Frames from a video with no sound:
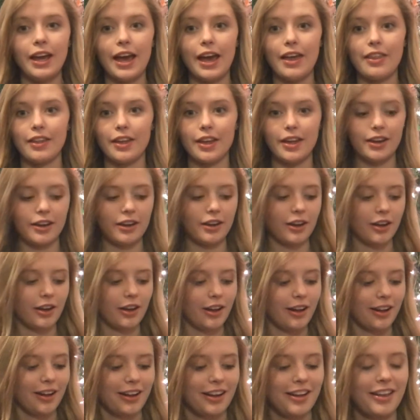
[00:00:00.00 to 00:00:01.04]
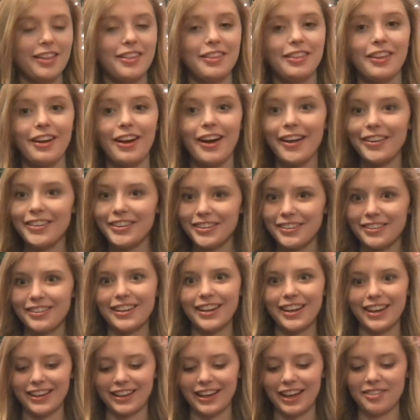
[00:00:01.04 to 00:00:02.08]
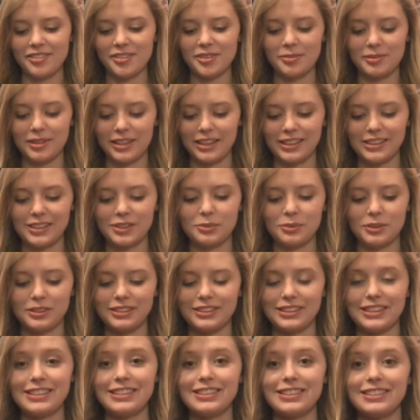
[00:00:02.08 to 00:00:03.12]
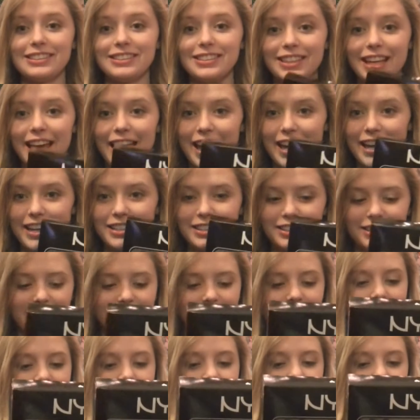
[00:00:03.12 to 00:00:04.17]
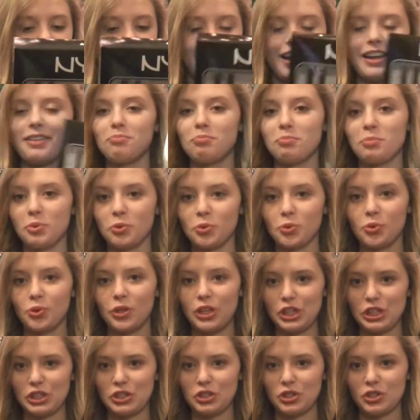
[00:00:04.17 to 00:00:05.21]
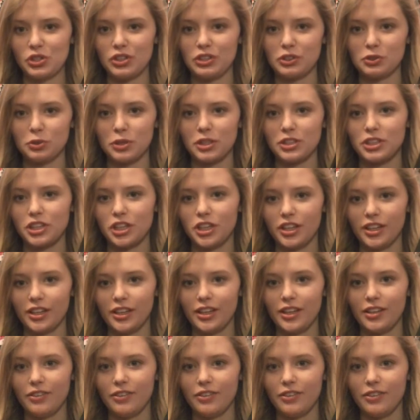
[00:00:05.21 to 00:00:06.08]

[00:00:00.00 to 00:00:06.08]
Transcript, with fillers: And then the other thing I got from NYX was this set I'm pretty sure these are at Target.